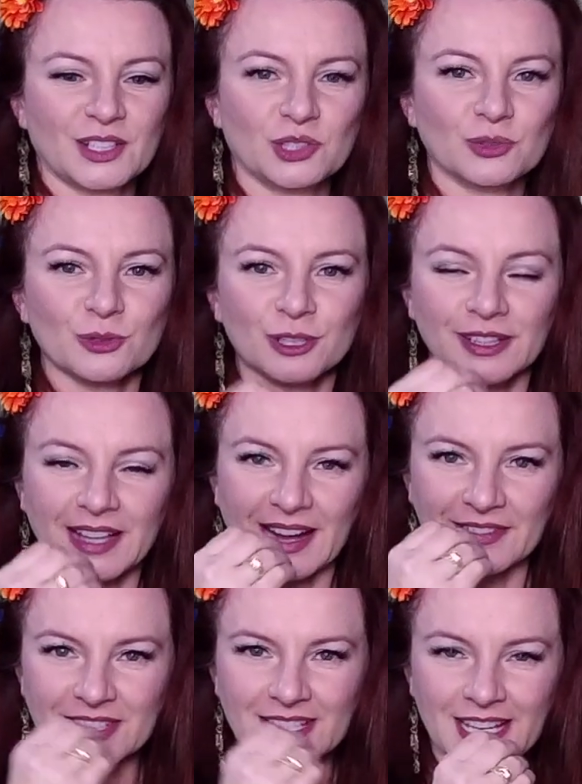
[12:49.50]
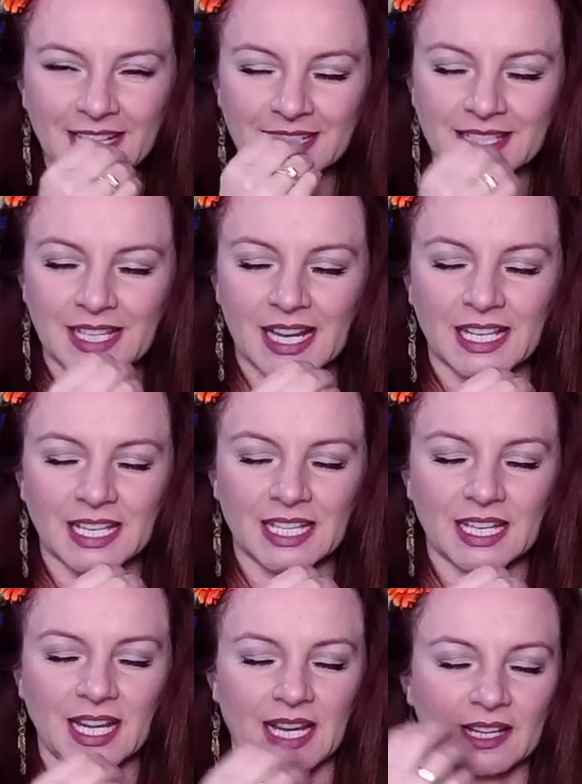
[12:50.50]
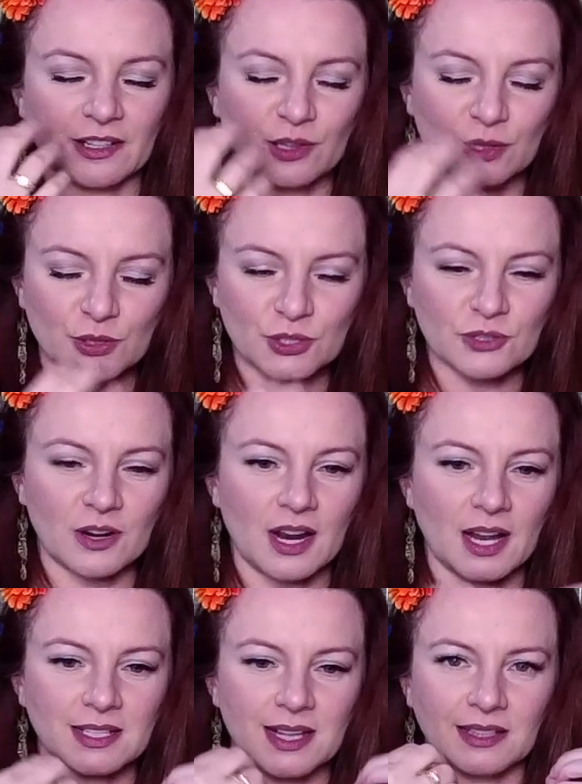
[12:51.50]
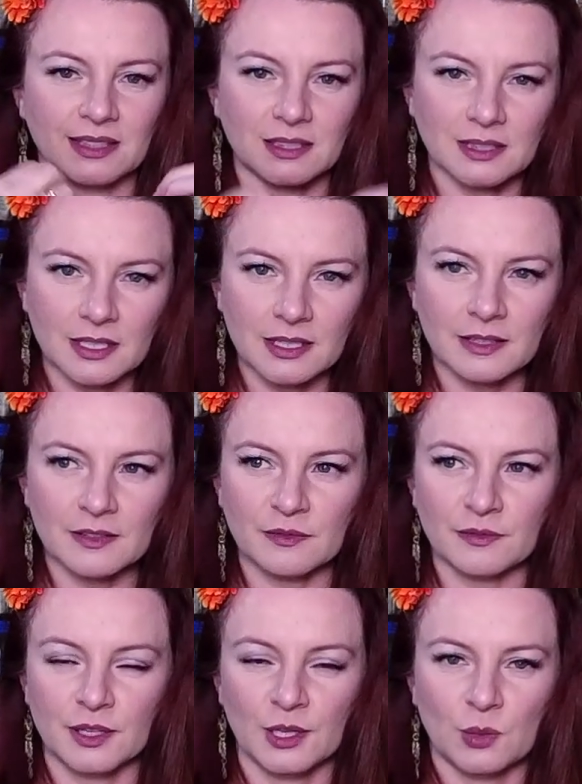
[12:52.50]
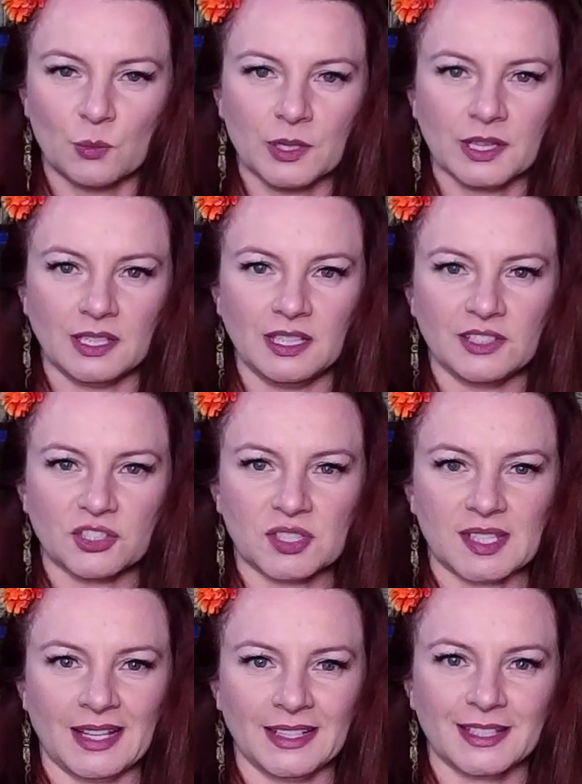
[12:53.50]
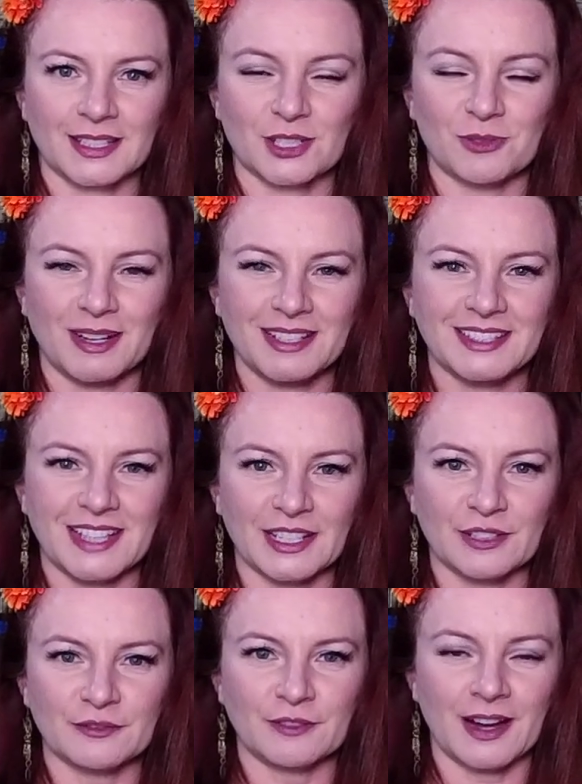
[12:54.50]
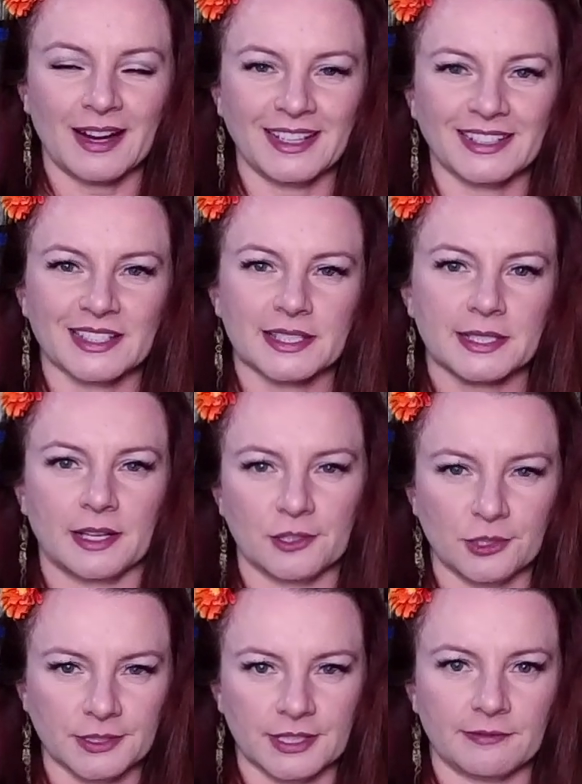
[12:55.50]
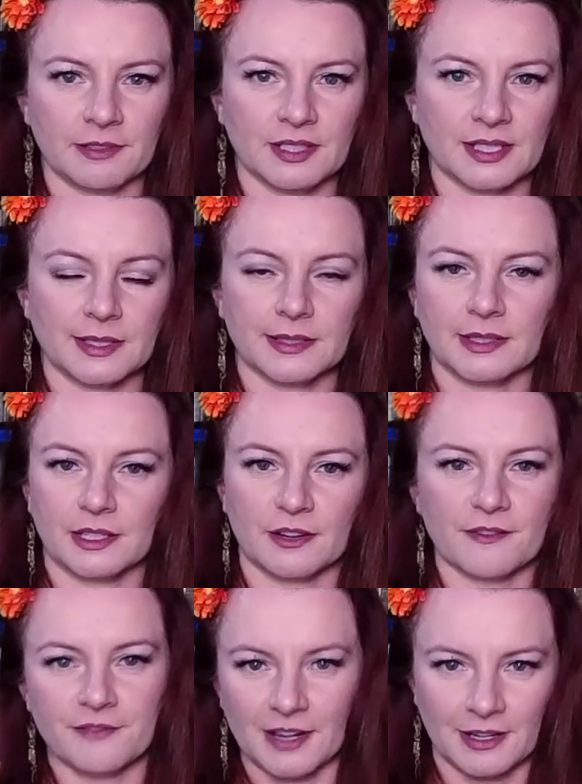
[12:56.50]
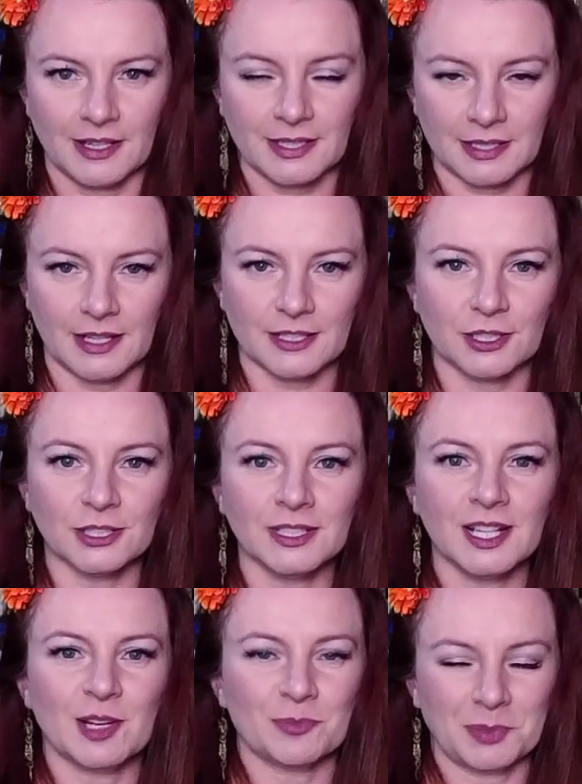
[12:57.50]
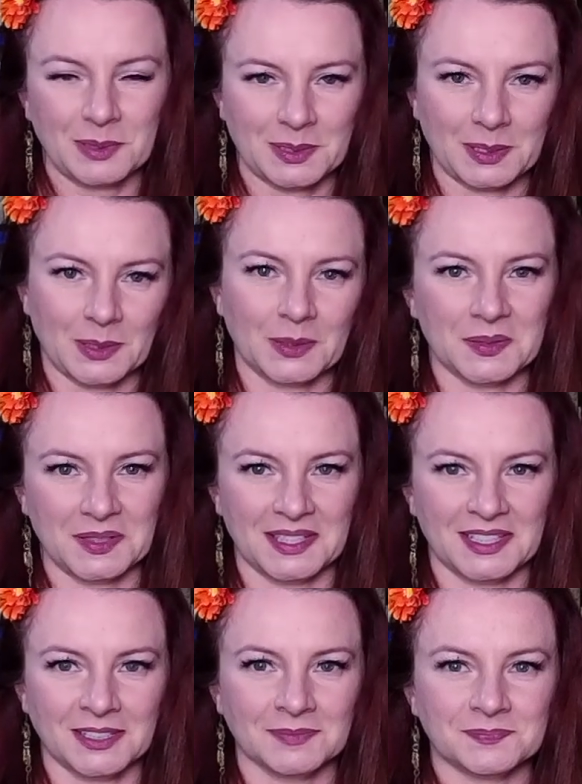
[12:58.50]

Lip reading: you really have to take a second and close your eyes and live with each scent to identify its subtle differences. And they are very subtle, but they are there.